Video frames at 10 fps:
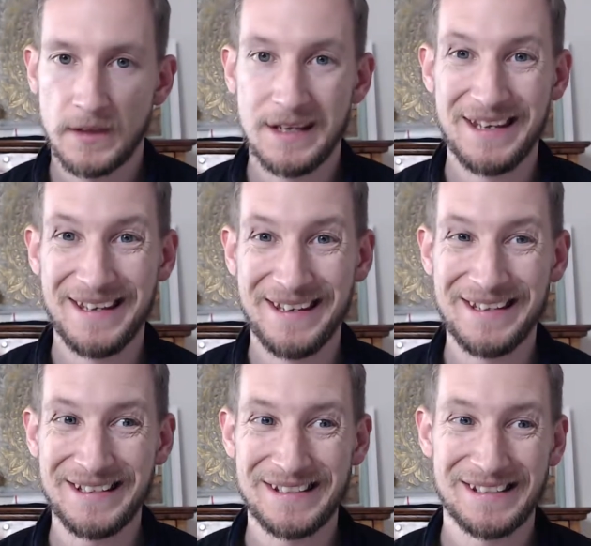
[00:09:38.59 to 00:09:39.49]

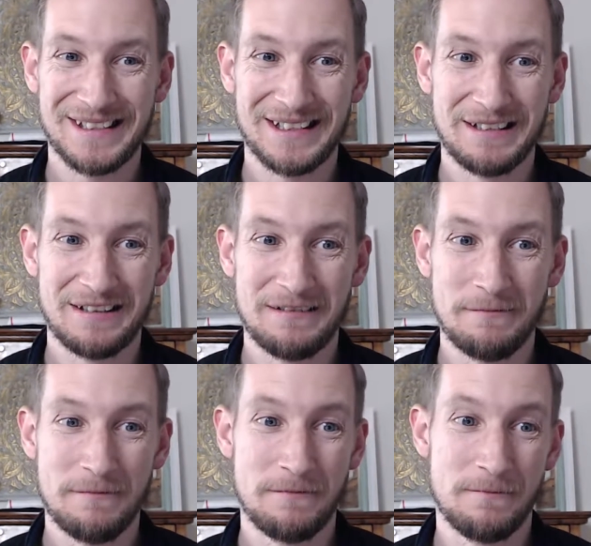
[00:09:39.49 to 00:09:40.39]
is
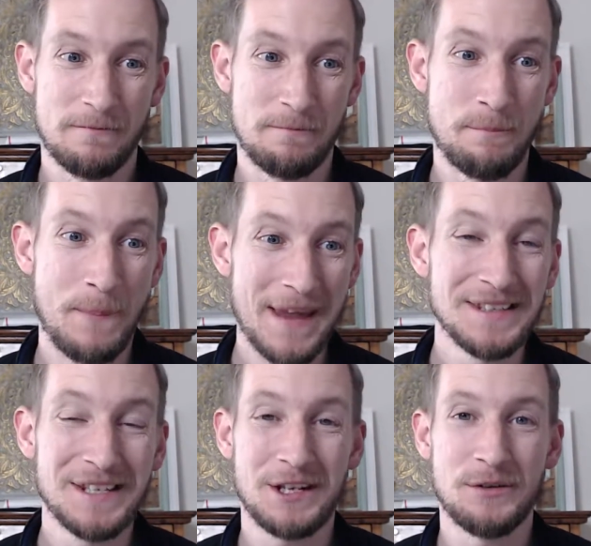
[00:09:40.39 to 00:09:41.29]

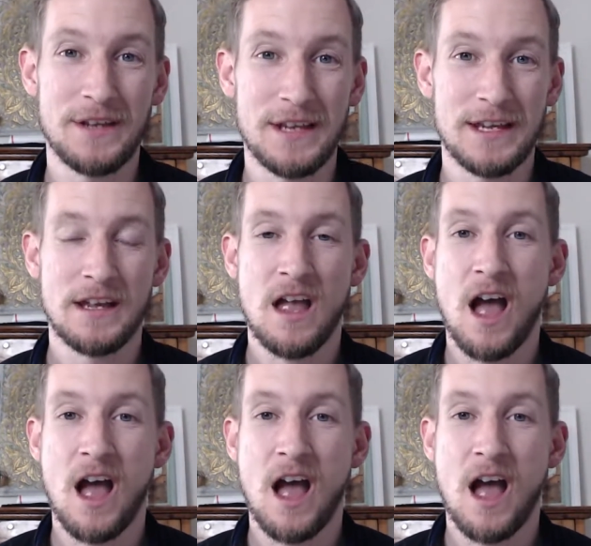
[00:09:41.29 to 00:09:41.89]
basically